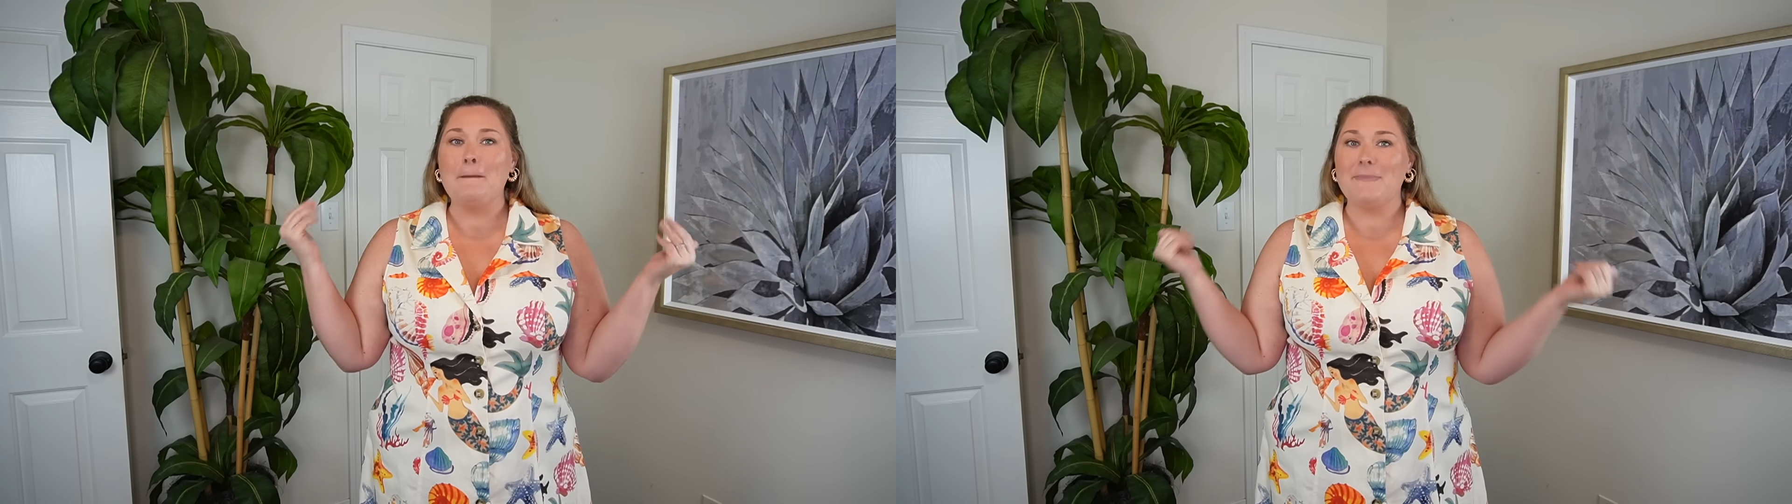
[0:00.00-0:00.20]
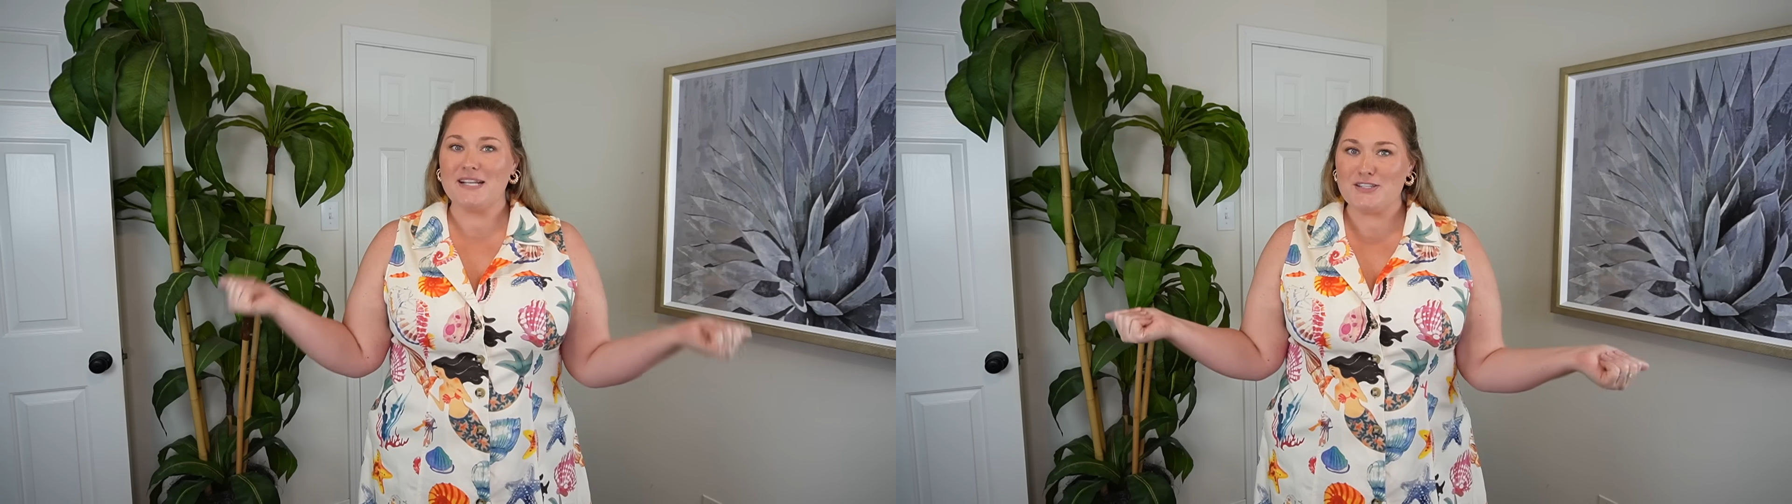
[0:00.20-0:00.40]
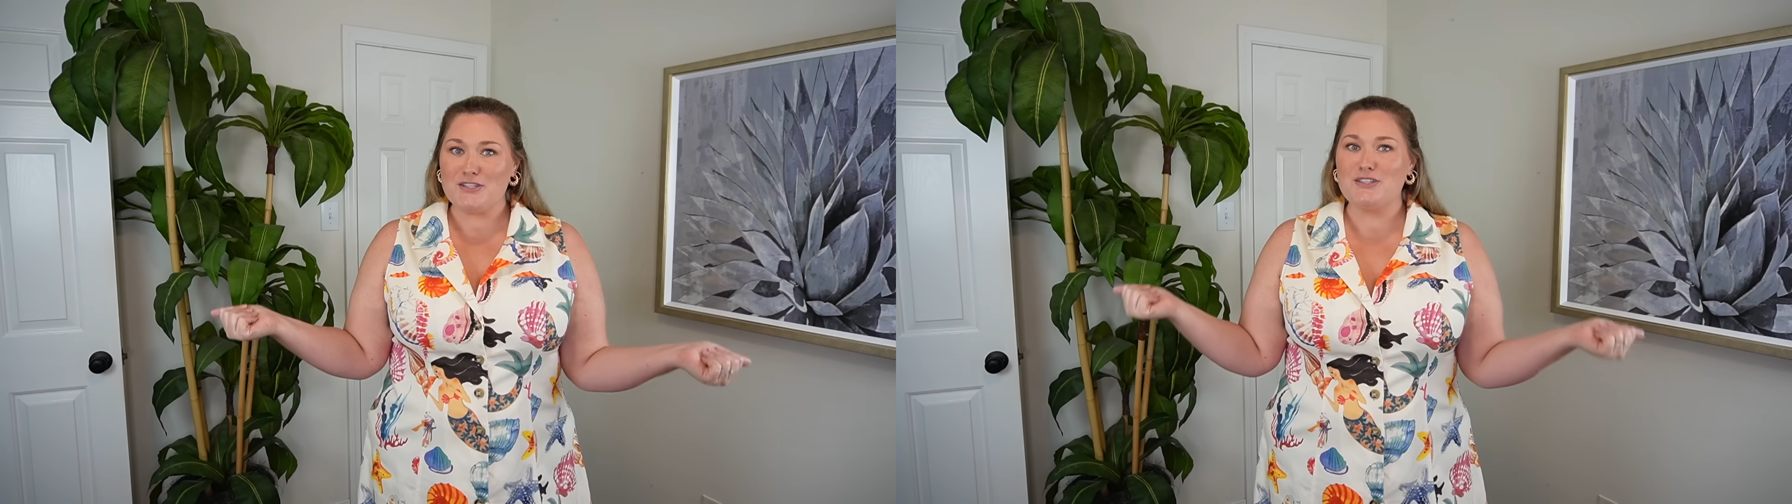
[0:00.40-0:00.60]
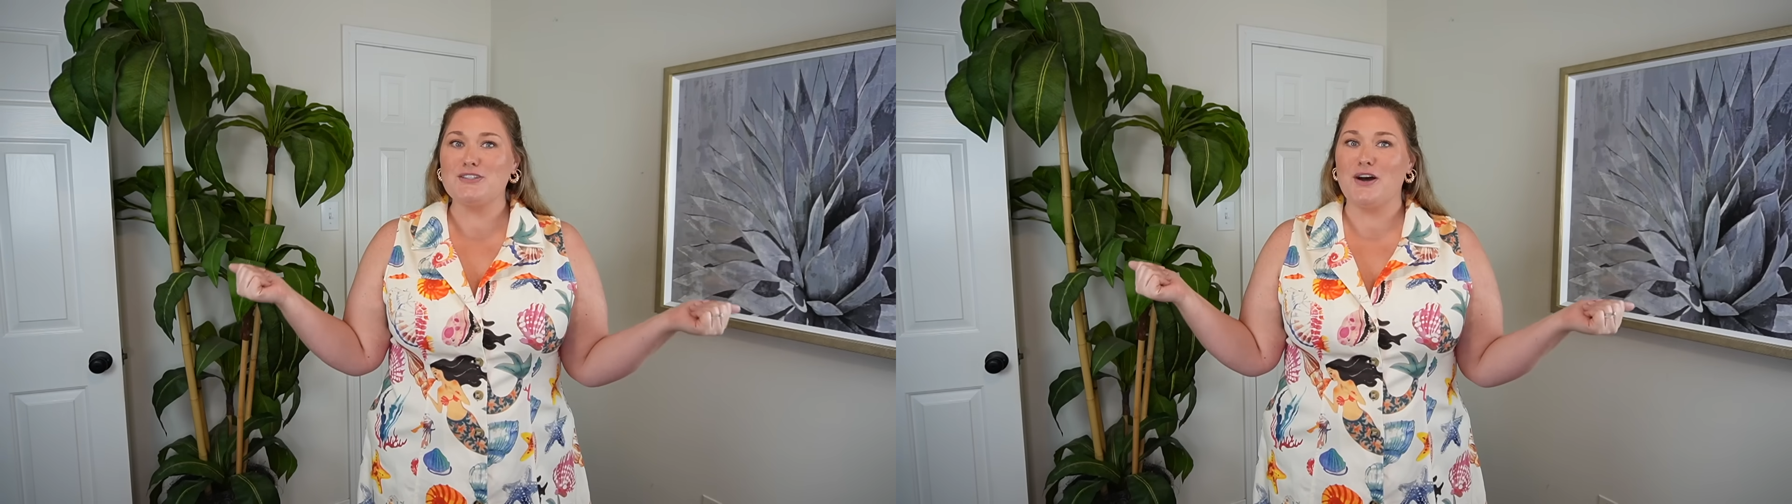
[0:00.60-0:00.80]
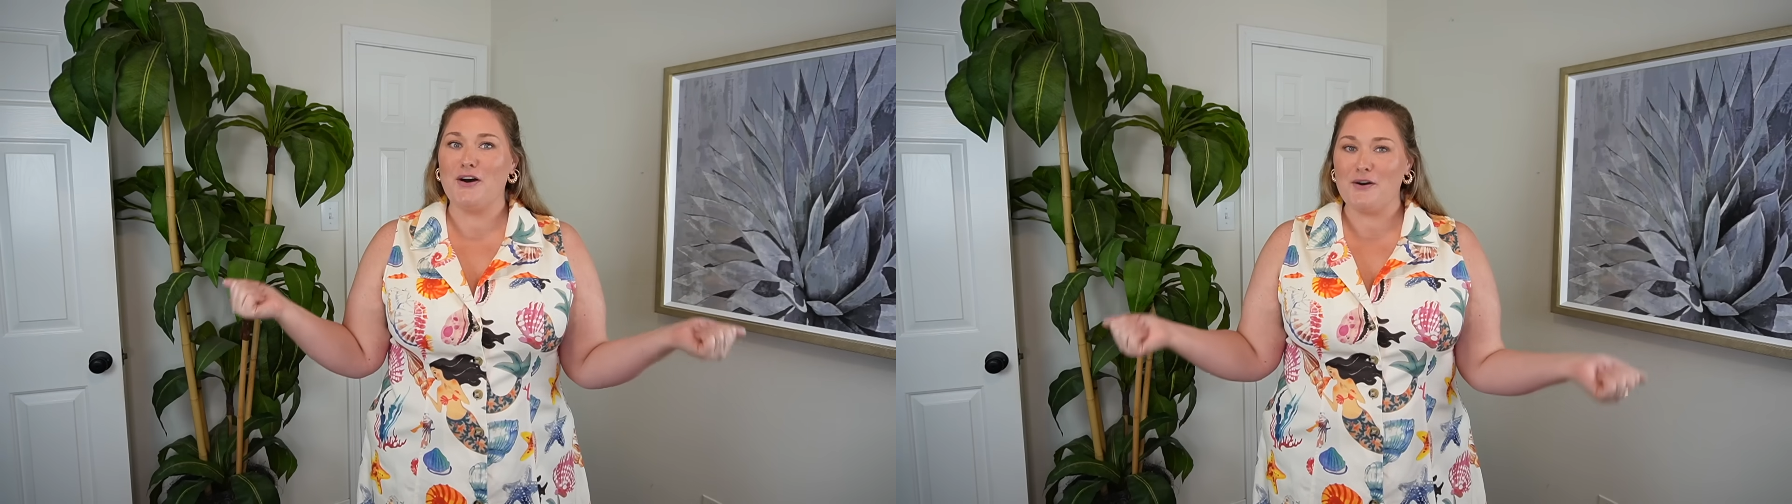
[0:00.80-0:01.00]
but it's
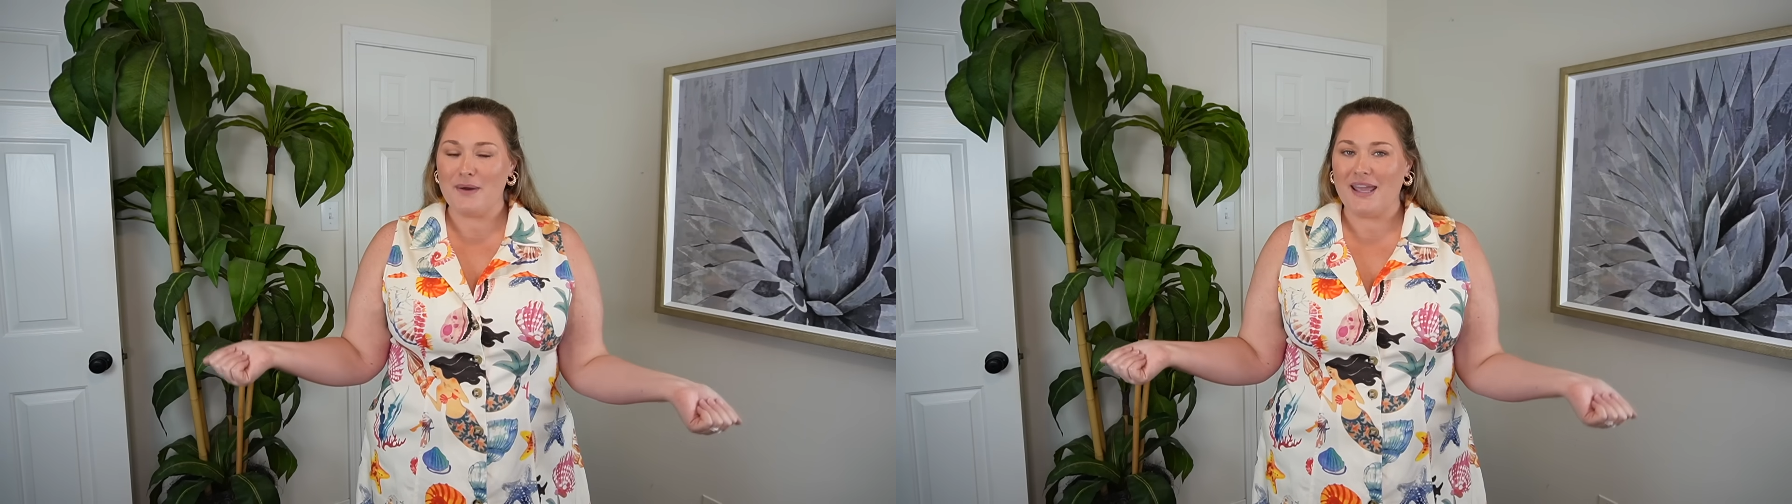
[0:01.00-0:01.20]
so